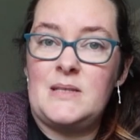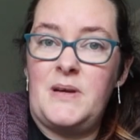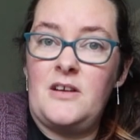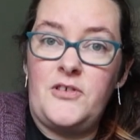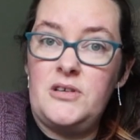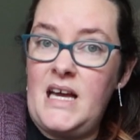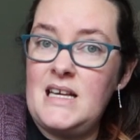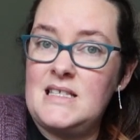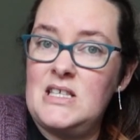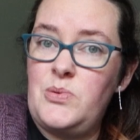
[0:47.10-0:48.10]
Been a few
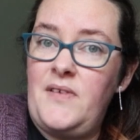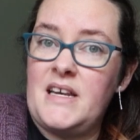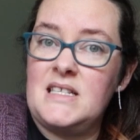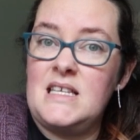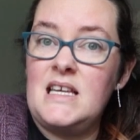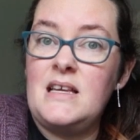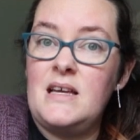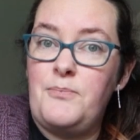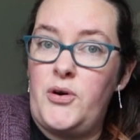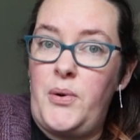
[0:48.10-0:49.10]
days since we've had a
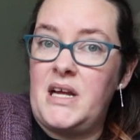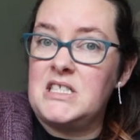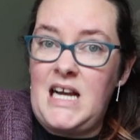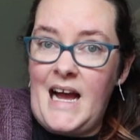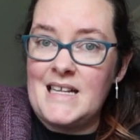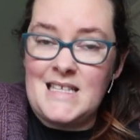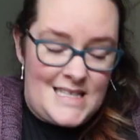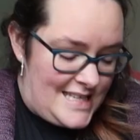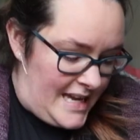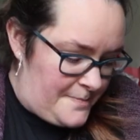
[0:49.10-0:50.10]
tea brewing chat,
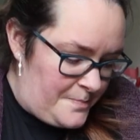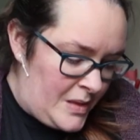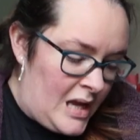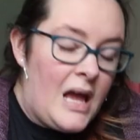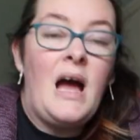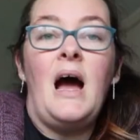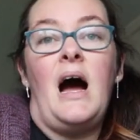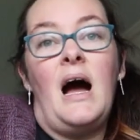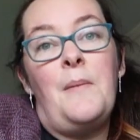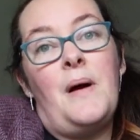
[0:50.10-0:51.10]
hasn't it?
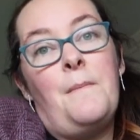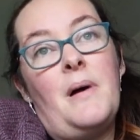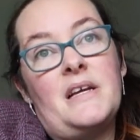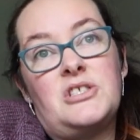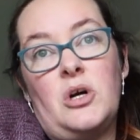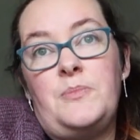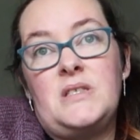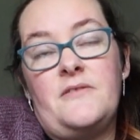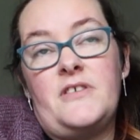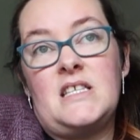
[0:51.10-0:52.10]
My
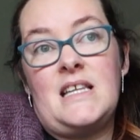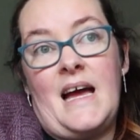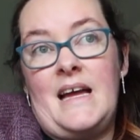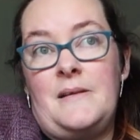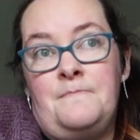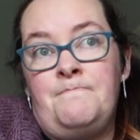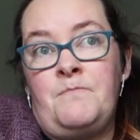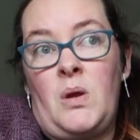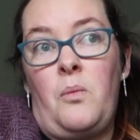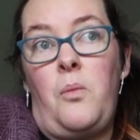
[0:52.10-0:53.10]
jobs for today.
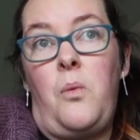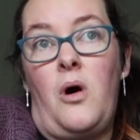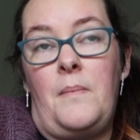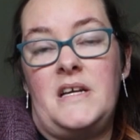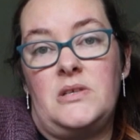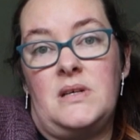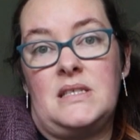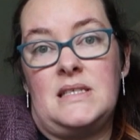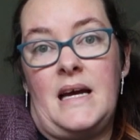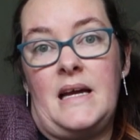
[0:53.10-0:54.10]
What am I
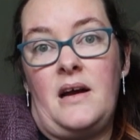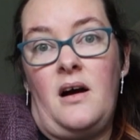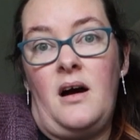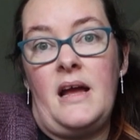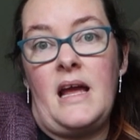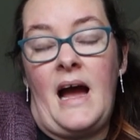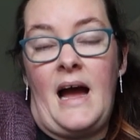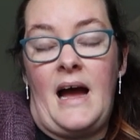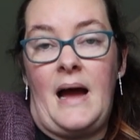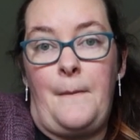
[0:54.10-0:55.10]
doing today?
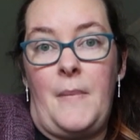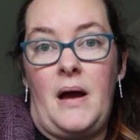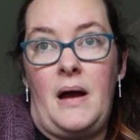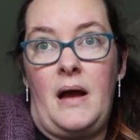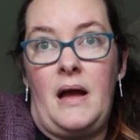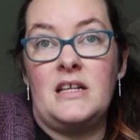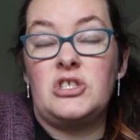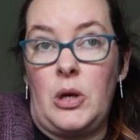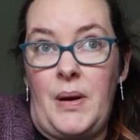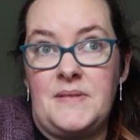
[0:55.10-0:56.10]
It's
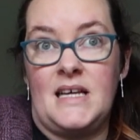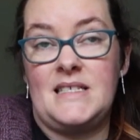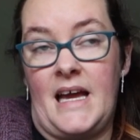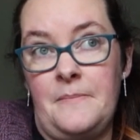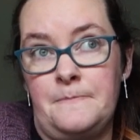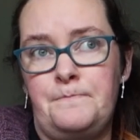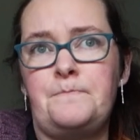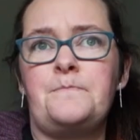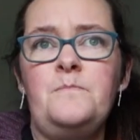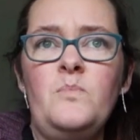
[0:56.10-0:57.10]
shop update day.
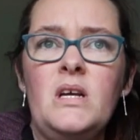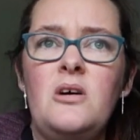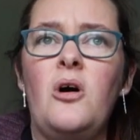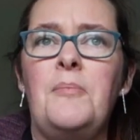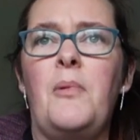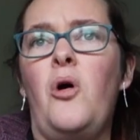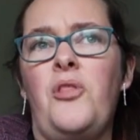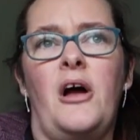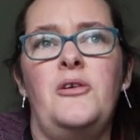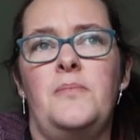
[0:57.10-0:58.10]

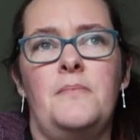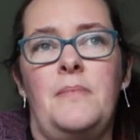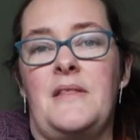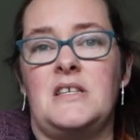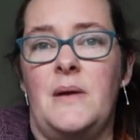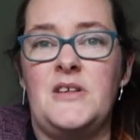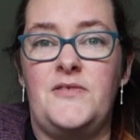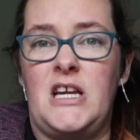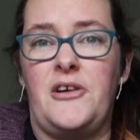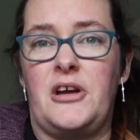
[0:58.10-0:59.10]
Although by the time this
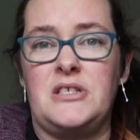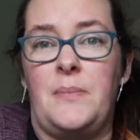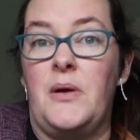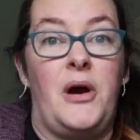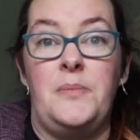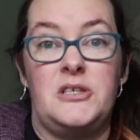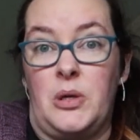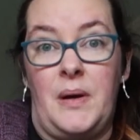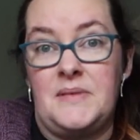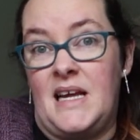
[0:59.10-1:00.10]
video goes up, it won't be
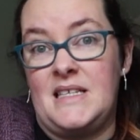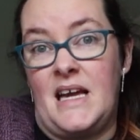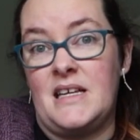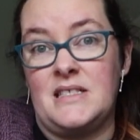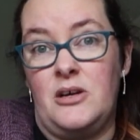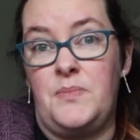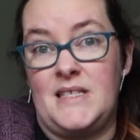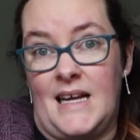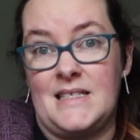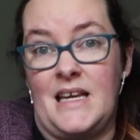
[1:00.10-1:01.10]
shop update day because it will be
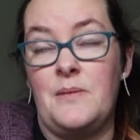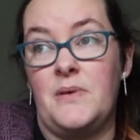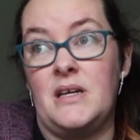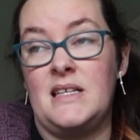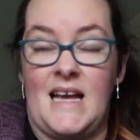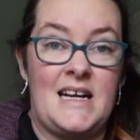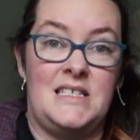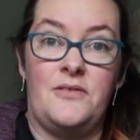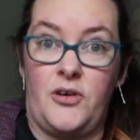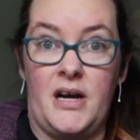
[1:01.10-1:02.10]
Saturday, but it's
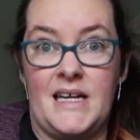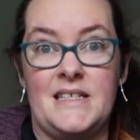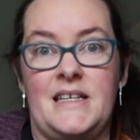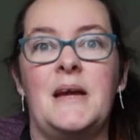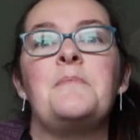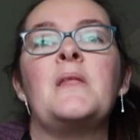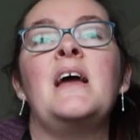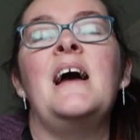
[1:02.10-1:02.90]
actually Friday today.